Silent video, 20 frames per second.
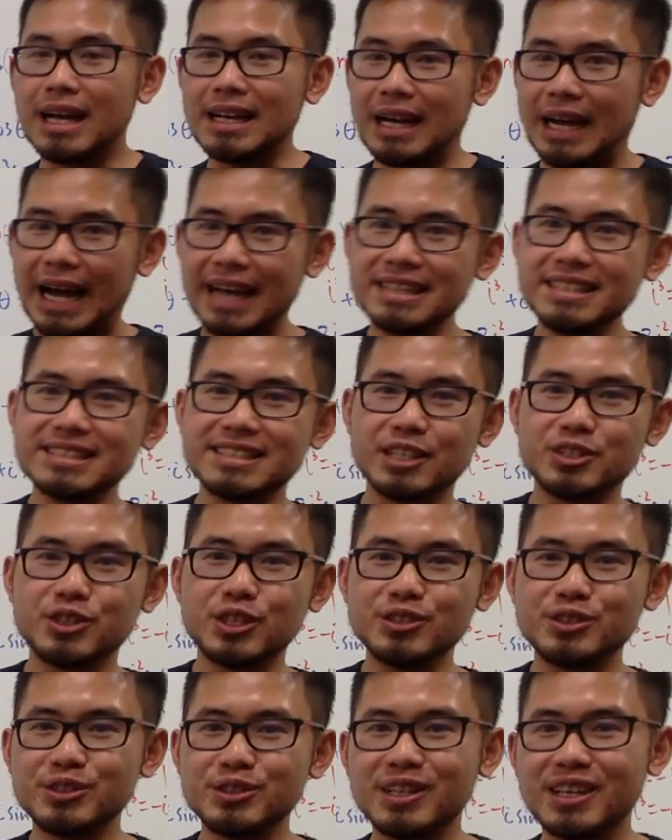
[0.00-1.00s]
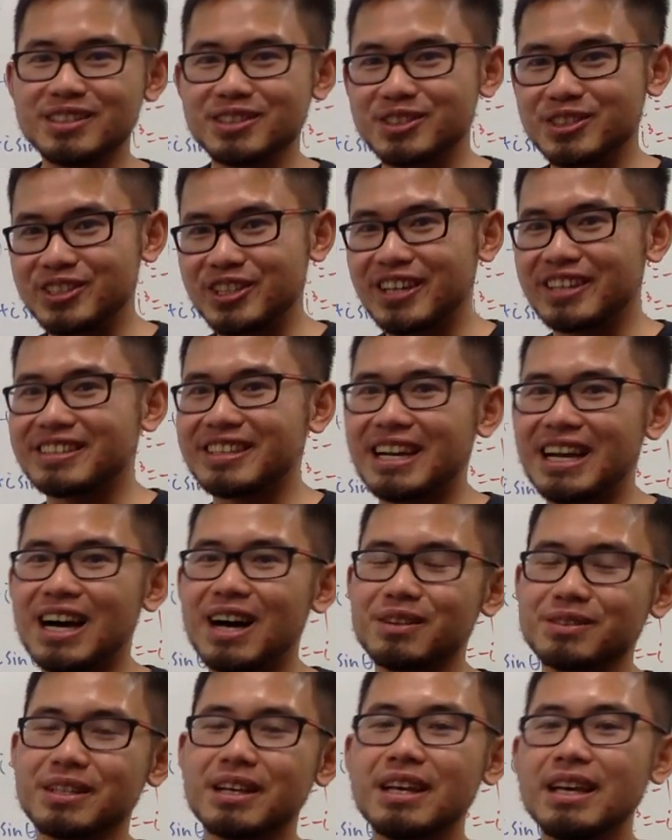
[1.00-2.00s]
I highly suggest you guys to check that
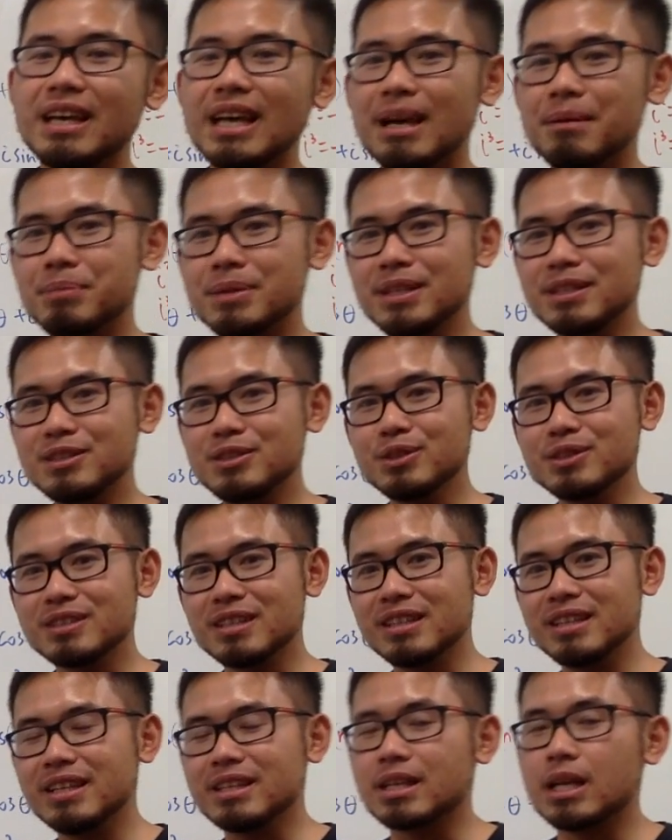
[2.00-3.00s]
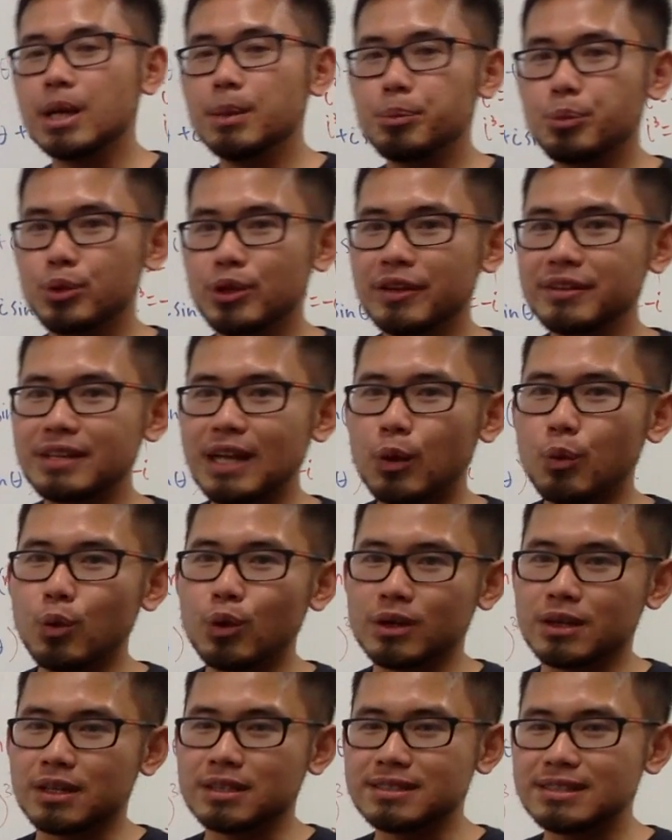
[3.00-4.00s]
out. And please use the link brilliant dot
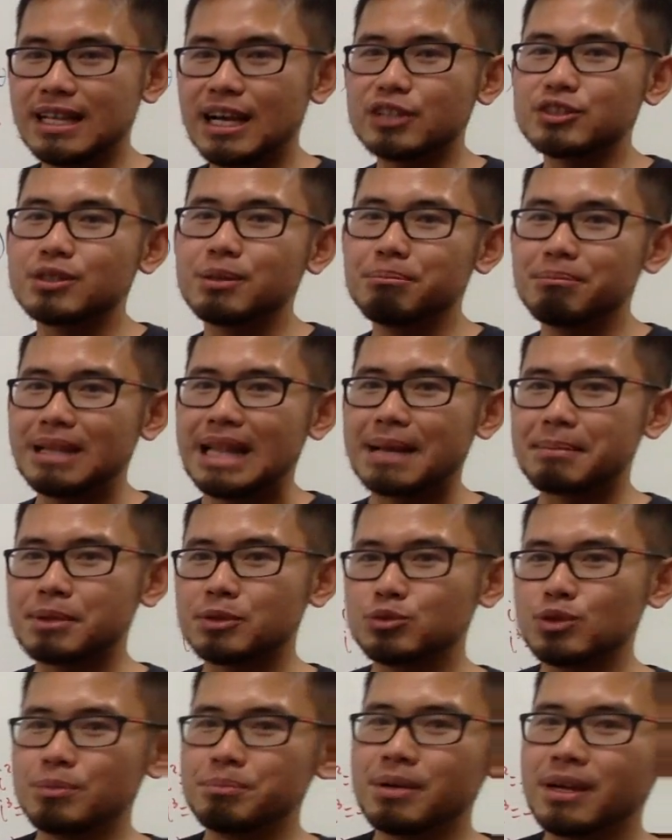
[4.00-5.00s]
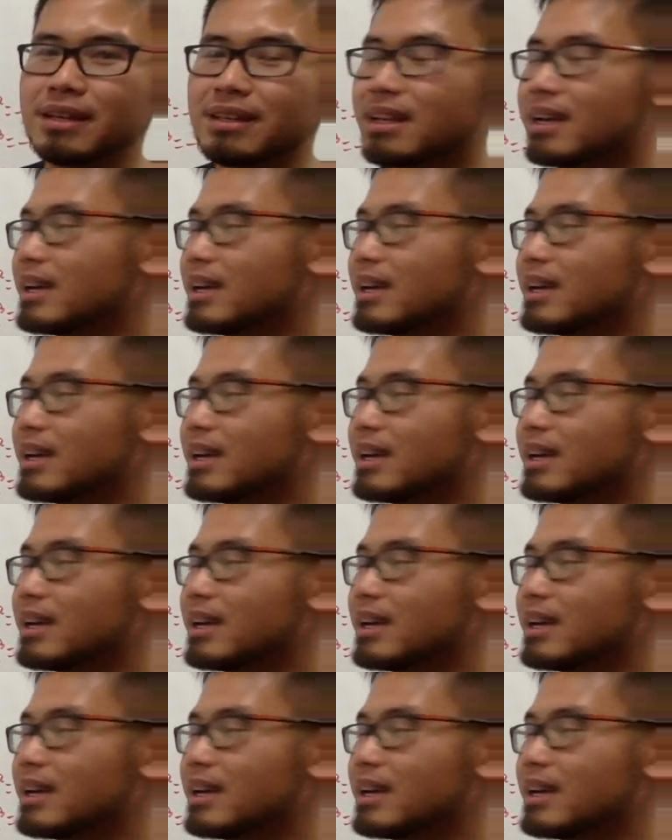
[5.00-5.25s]
org slash blackpenredpen.